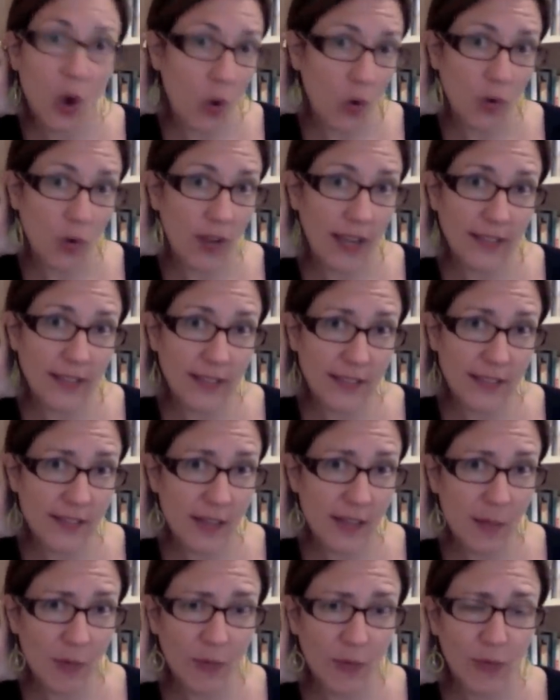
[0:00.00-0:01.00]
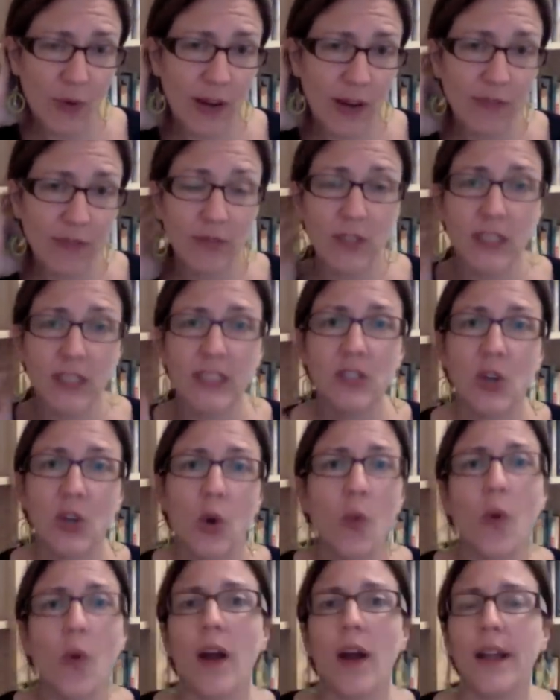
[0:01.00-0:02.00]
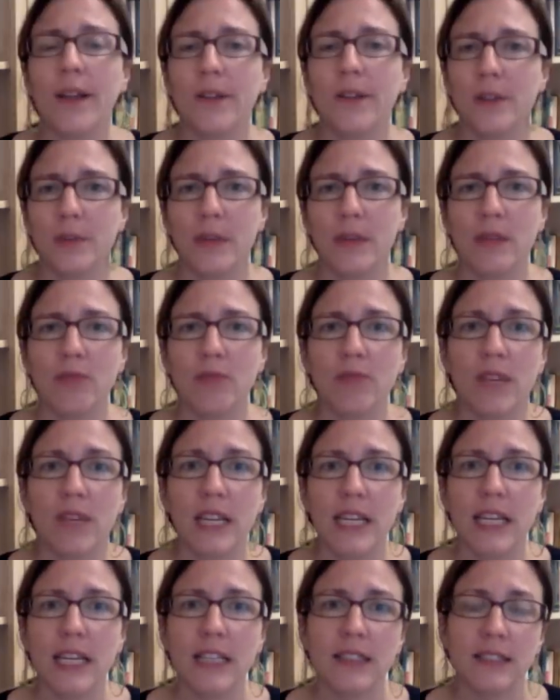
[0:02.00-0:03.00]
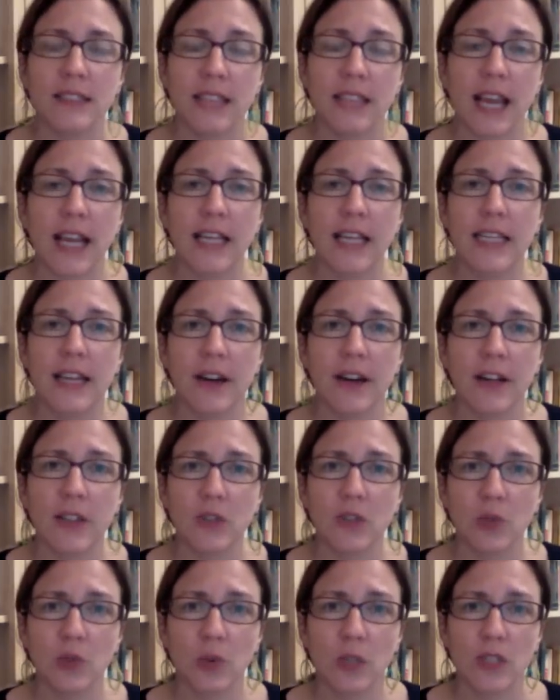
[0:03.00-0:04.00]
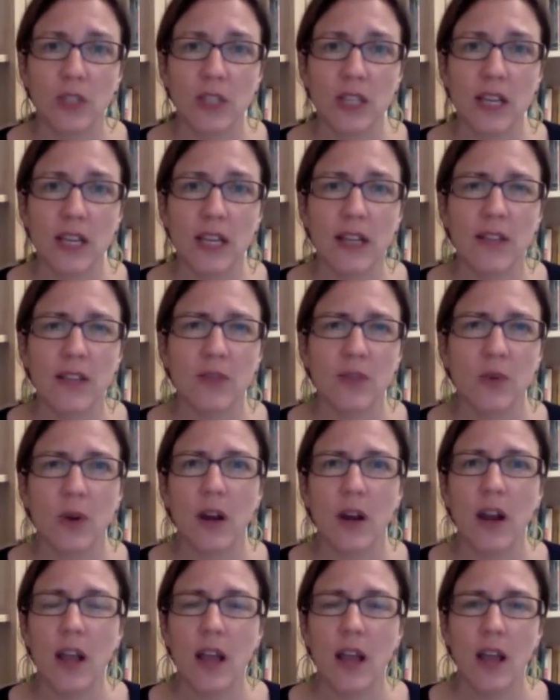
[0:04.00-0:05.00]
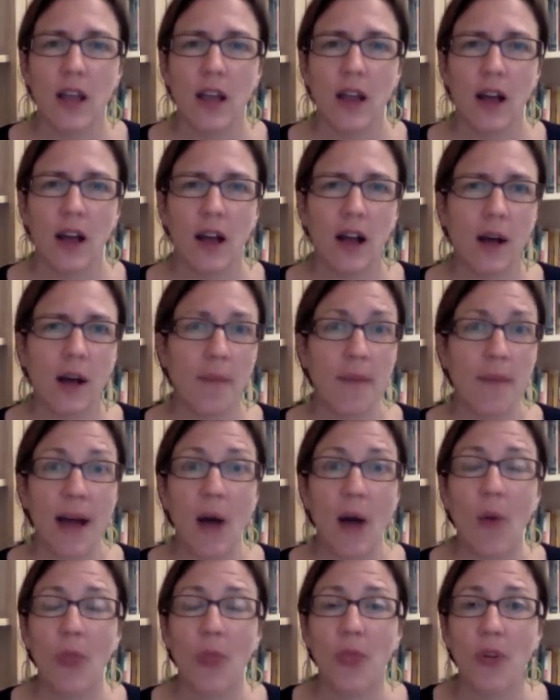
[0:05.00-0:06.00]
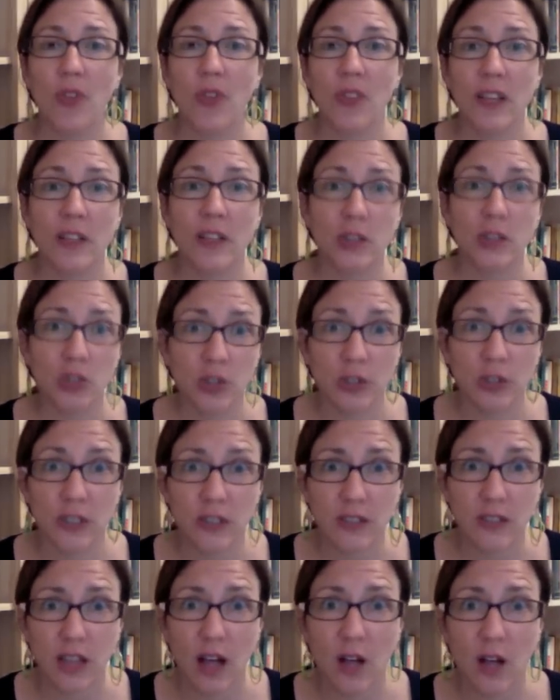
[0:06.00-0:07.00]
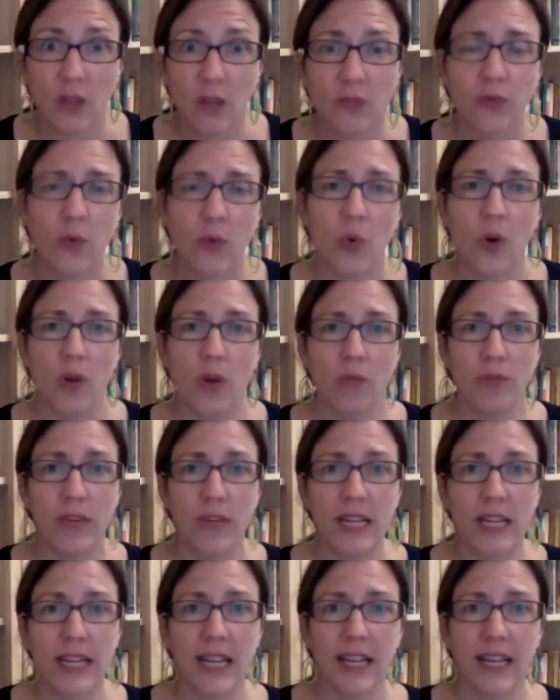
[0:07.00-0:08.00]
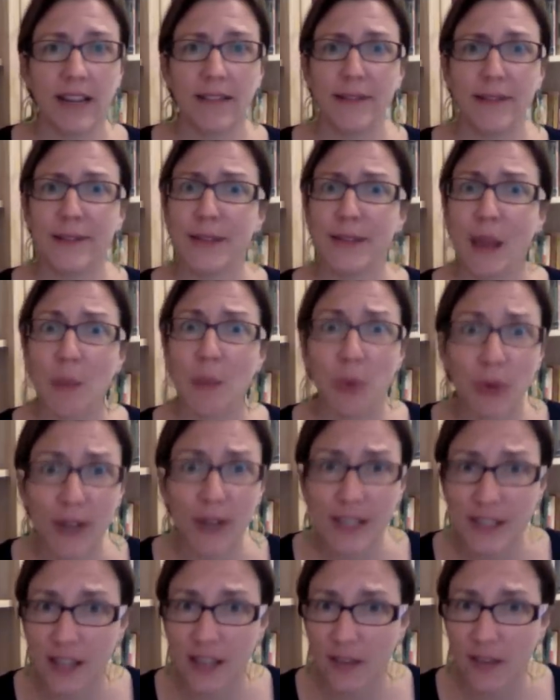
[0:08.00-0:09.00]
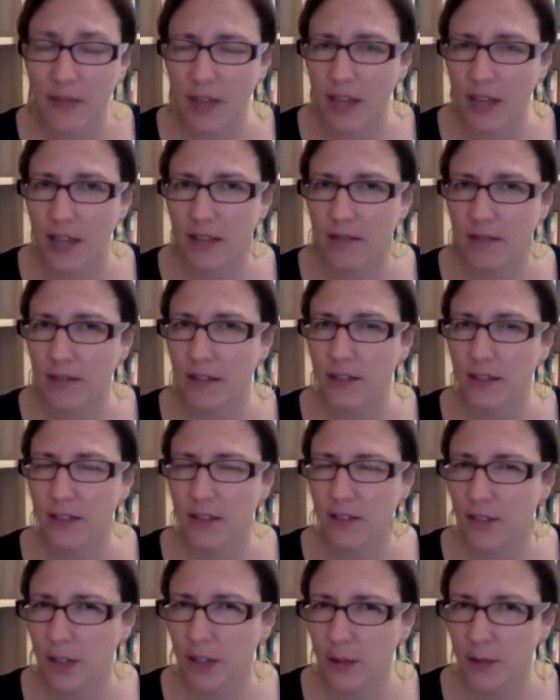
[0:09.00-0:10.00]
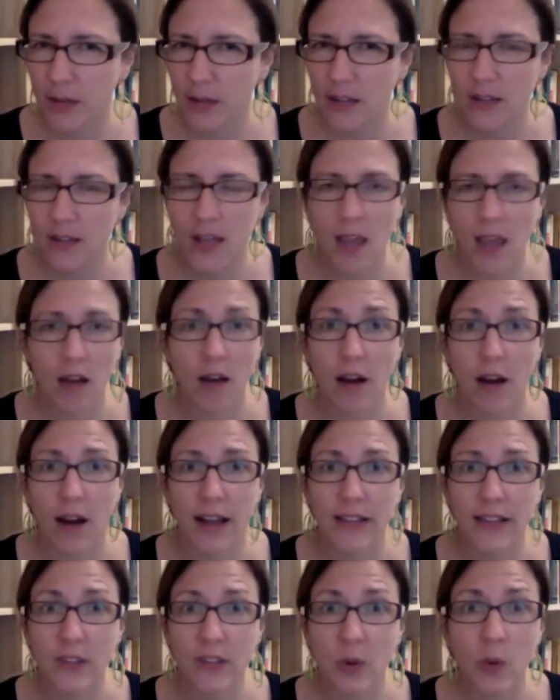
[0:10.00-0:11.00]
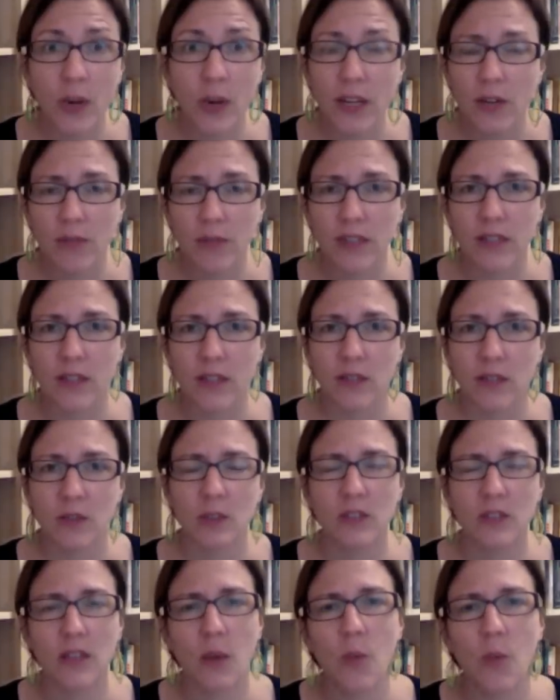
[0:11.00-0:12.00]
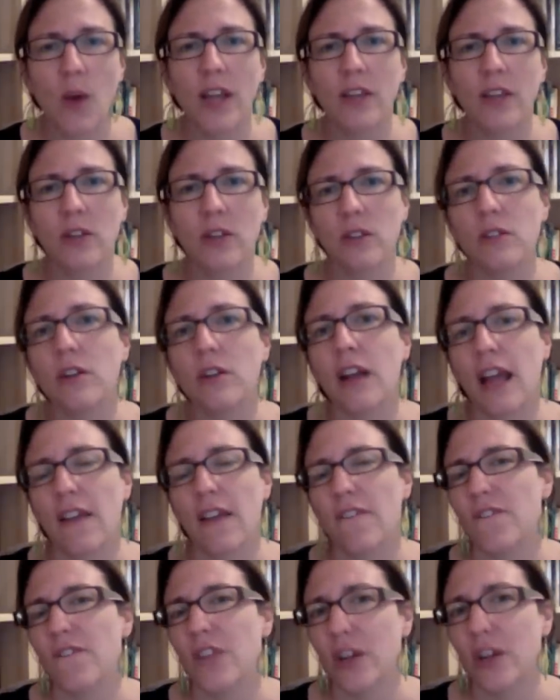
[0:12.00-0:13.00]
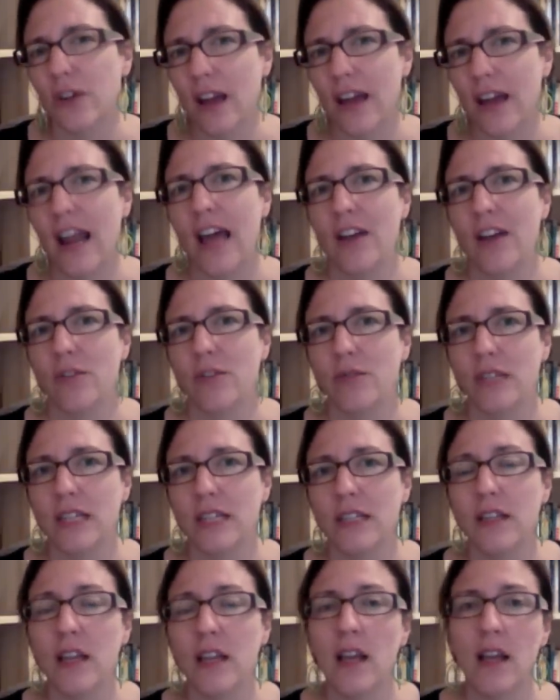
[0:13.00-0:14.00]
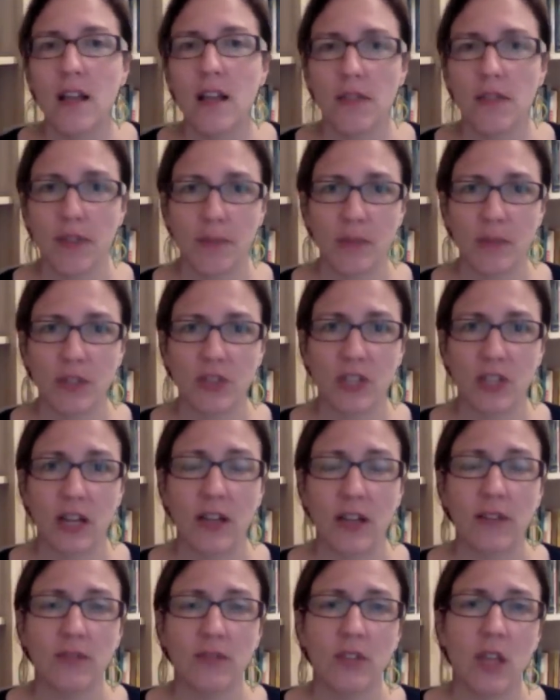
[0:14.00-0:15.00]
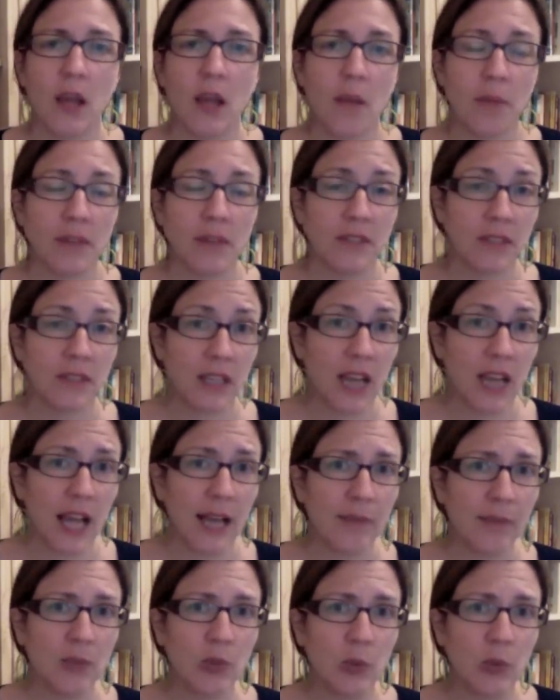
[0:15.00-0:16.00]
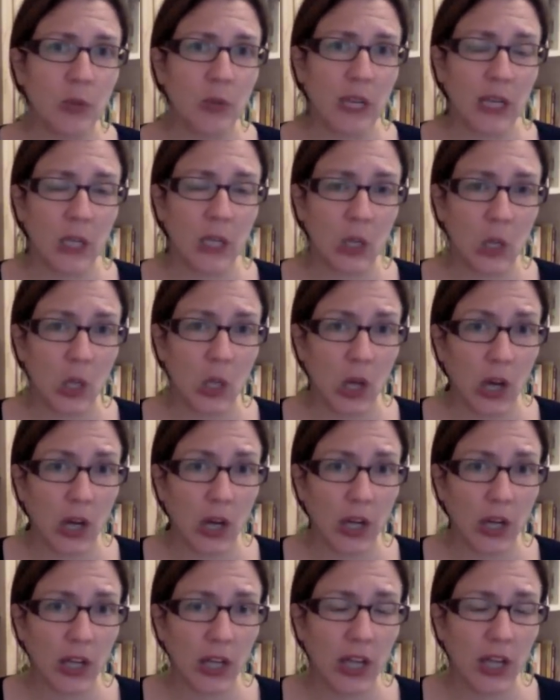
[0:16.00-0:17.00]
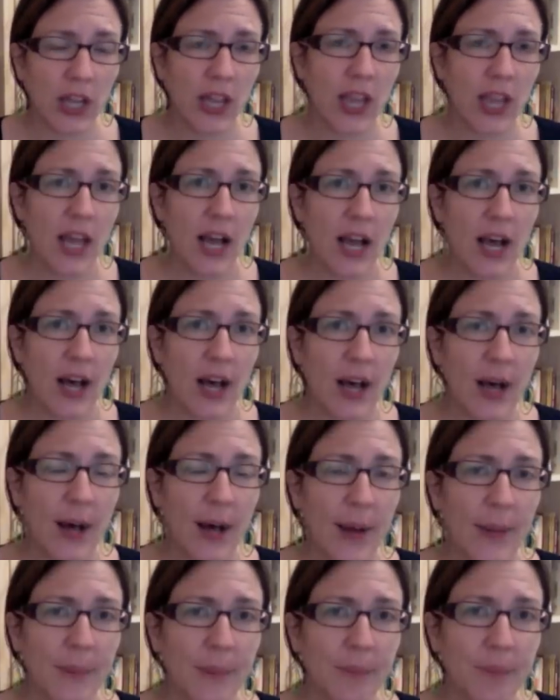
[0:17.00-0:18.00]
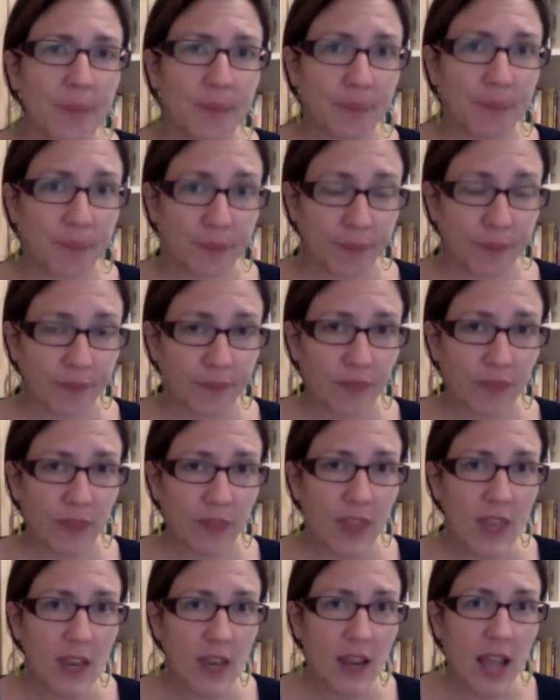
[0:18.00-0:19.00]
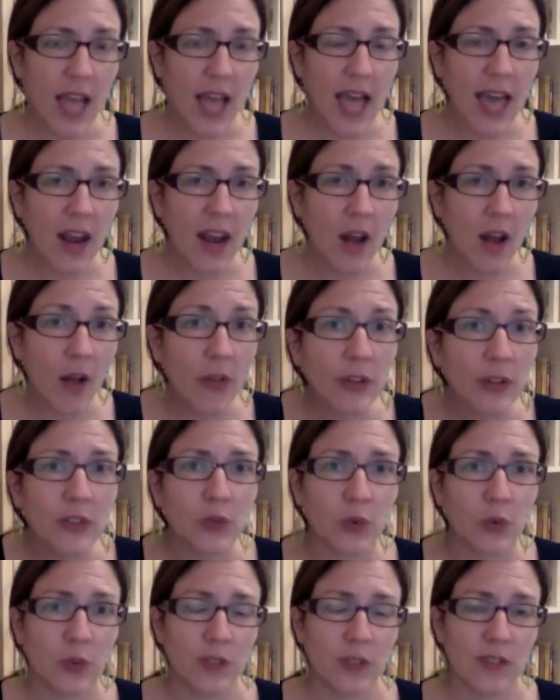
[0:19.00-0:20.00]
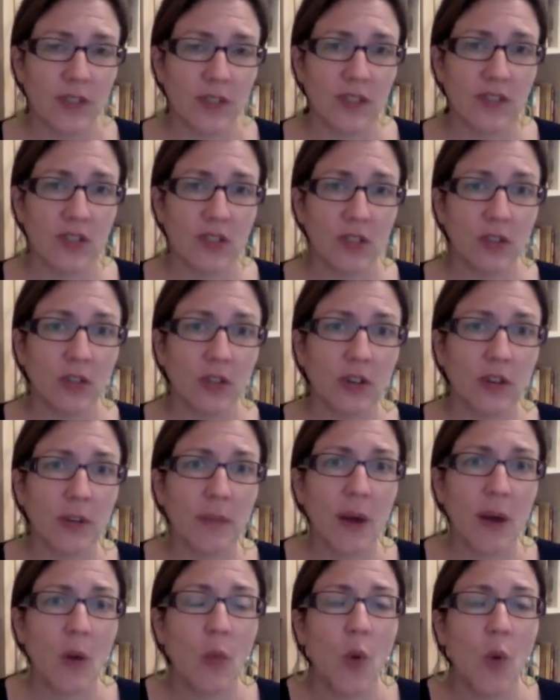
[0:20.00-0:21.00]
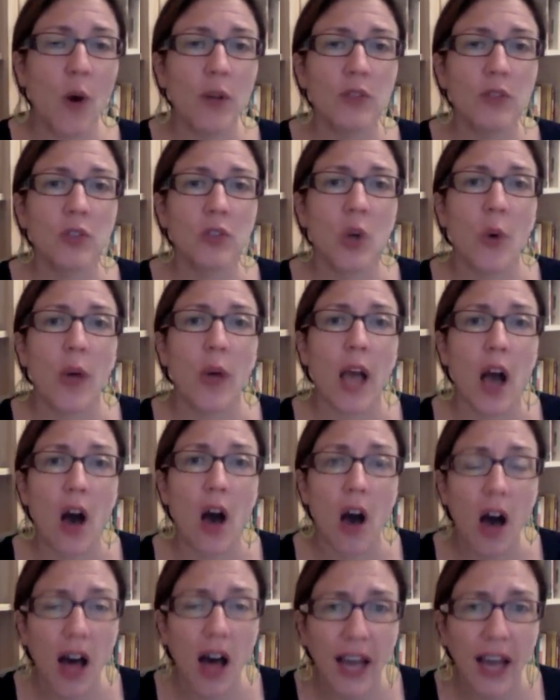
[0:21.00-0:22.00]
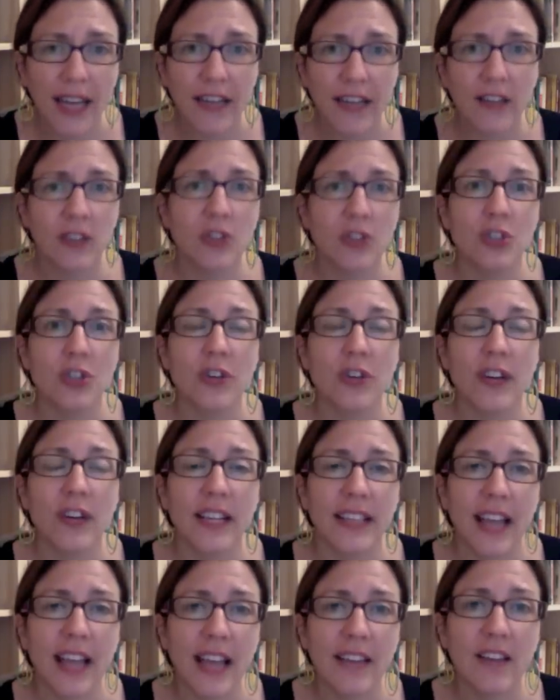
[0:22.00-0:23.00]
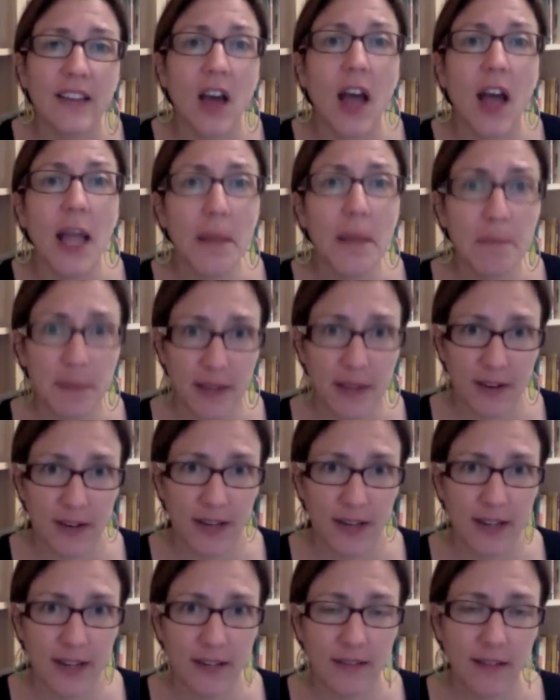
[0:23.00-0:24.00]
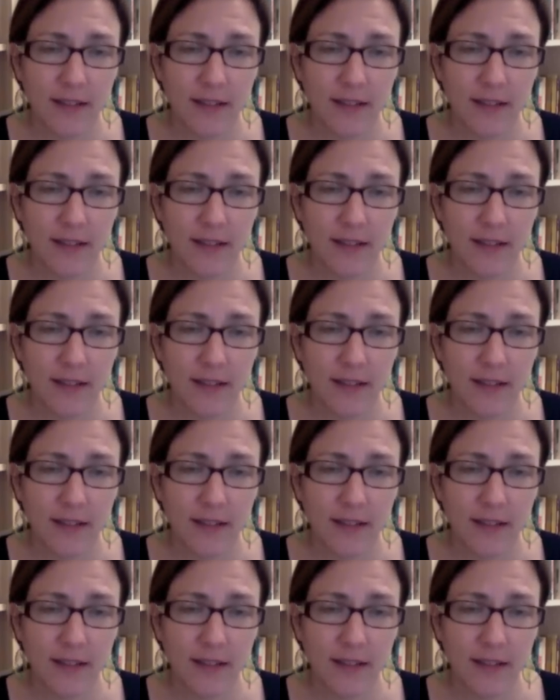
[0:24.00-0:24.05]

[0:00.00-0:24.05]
as I said before, I really don't want you to be reading secondary sources or about the literature itself, or reading summaries of it and where they are. I don't want you to read those, because I want you to learn how to figure out how to read them yourselves. But sometimes you can look at other sources to learn about what was going on during that time period.